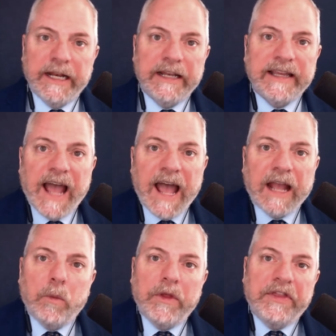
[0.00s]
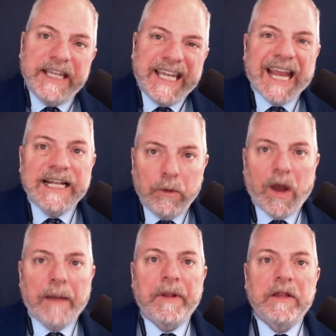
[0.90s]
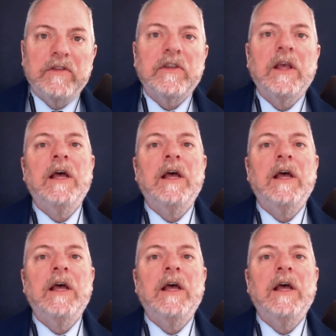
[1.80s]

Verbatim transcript: An attack with deadly weapons,